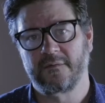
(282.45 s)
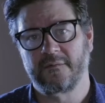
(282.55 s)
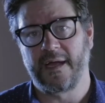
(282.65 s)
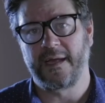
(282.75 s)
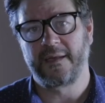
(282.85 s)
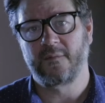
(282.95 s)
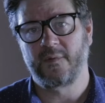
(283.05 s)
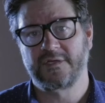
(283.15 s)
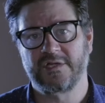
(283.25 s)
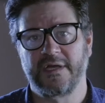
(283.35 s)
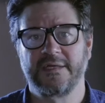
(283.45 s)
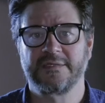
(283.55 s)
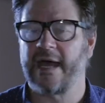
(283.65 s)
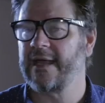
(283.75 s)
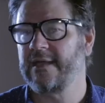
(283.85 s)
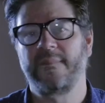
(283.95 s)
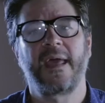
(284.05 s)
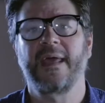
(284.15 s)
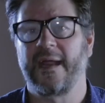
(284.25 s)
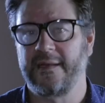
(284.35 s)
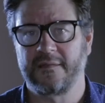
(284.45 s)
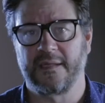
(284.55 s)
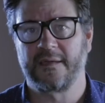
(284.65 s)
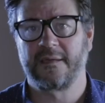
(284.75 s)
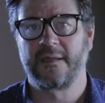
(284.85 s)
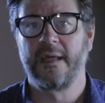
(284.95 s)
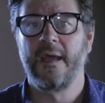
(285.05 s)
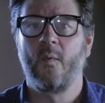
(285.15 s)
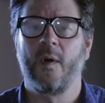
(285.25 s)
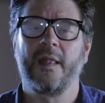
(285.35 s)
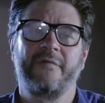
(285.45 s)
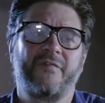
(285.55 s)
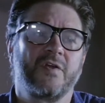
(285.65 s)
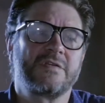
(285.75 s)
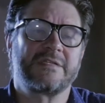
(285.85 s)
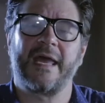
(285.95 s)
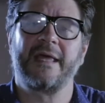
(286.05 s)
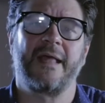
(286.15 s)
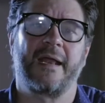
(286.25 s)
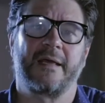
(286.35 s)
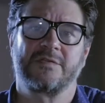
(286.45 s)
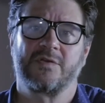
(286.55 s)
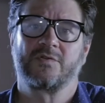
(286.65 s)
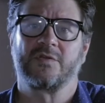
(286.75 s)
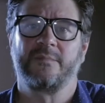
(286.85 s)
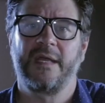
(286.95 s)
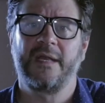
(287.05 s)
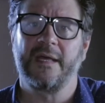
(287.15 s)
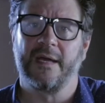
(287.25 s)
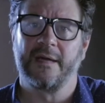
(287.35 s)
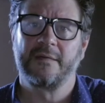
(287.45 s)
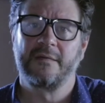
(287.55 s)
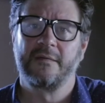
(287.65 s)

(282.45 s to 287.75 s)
right? Which is, I can make anything. Well, if you're saying that on social media,